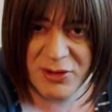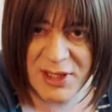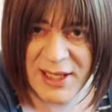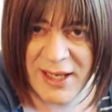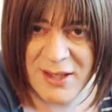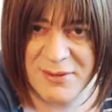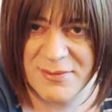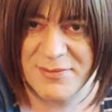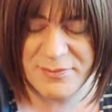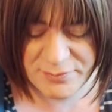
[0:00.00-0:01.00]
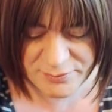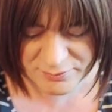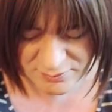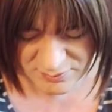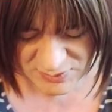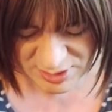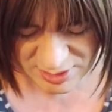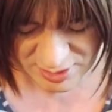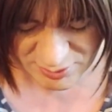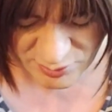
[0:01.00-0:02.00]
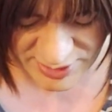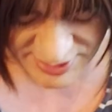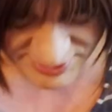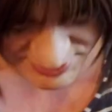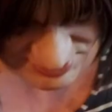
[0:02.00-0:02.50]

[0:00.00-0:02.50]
on the layout is